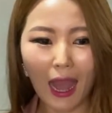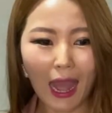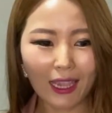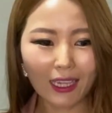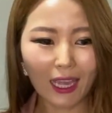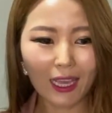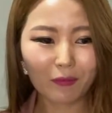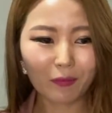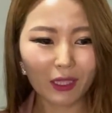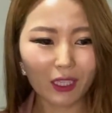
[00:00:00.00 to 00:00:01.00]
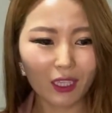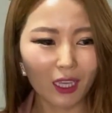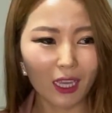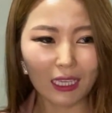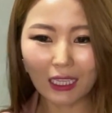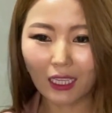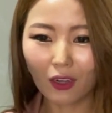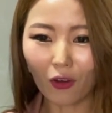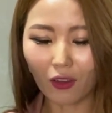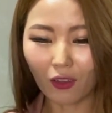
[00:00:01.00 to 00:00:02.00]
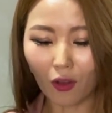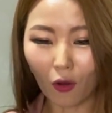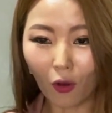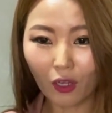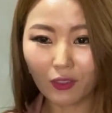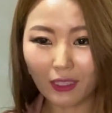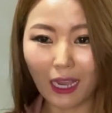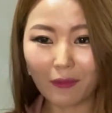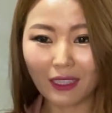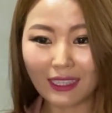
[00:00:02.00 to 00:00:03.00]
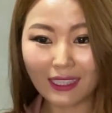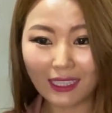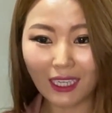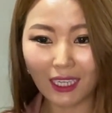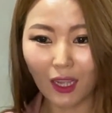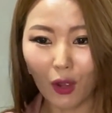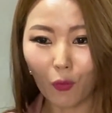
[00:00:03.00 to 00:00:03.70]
I can be in on all the time in the city